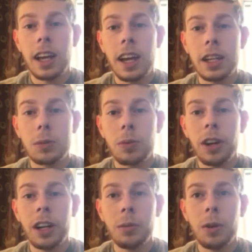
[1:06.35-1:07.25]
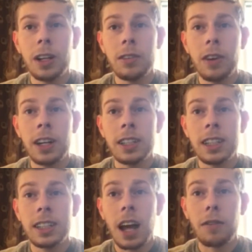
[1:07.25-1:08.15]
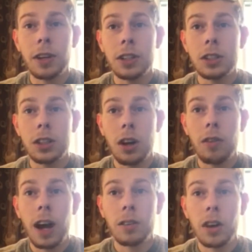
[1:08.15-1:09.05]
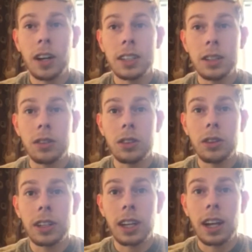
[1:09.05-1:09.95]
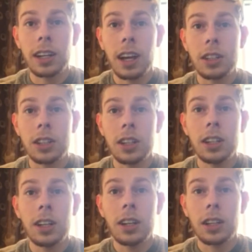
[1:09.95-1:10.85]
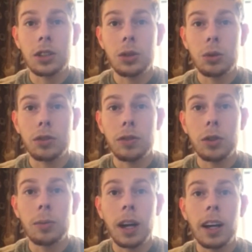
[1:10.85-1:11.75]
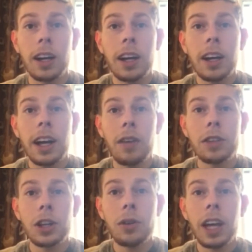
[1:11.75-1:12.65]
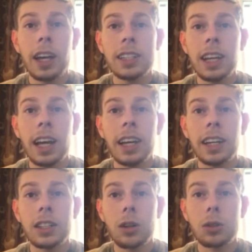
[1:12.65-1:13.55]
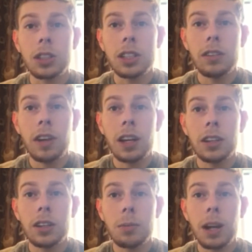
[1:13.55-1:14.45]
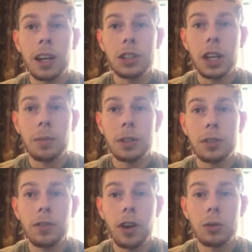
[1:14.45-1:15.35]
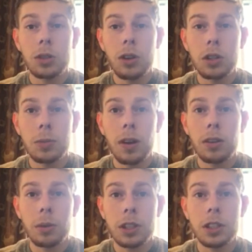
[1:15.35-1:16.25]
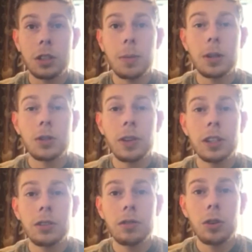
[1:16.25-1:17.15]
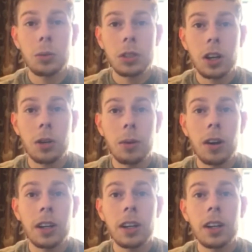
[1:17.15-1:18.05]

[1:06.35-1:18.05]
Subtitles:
In his prelim wins, he's averaged around 90 on the dot exactly, actually. That's a shorter format. He averaged only 88 in his loss to Steve Lennon at the Players' Championship finals last month, which is his most recent form to go by.